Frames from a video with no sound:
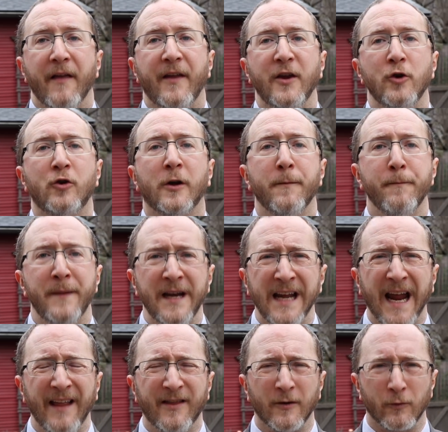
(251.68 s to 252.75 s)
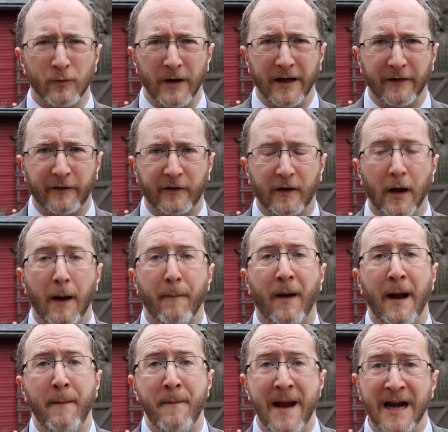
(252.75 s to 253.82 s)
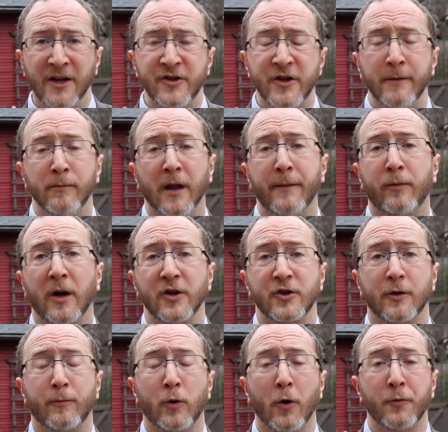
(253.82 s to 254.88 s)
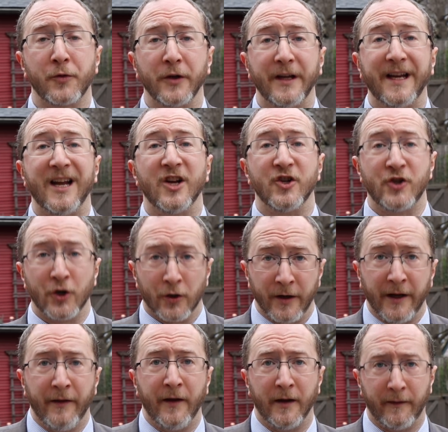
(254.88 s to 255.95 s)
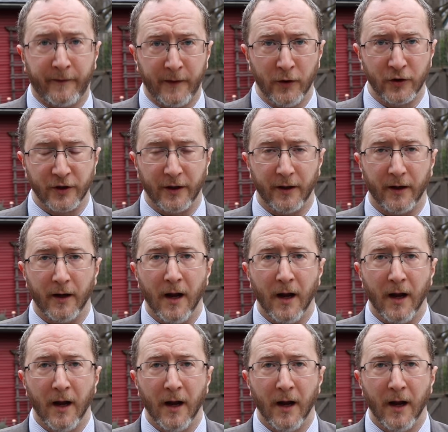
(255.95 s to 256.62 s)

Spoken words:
that you can mitigate the risk by managing blood pressure appropriately during the infusion.